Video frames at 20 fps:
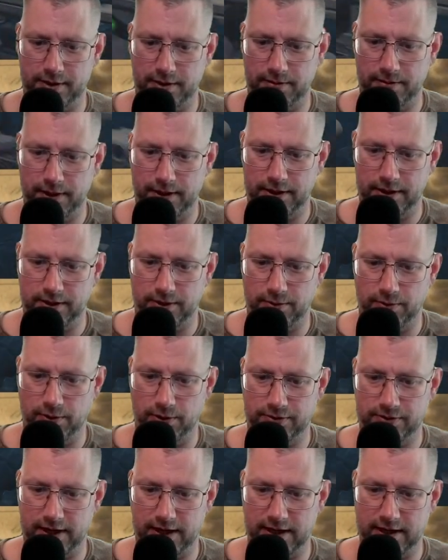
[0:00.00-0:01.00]
It will
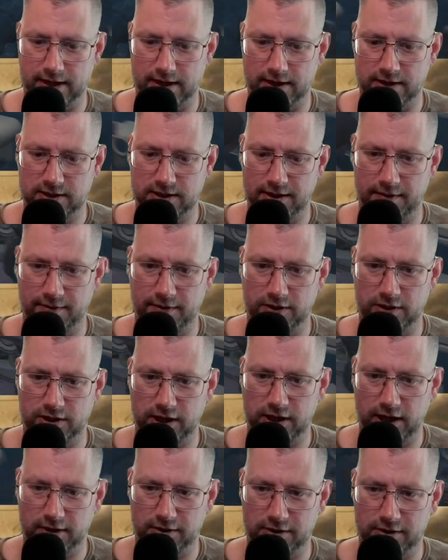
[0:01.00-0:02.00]
take 7
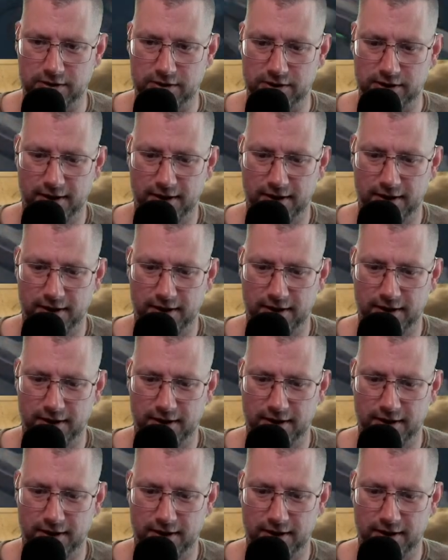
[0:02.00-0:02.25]
seconds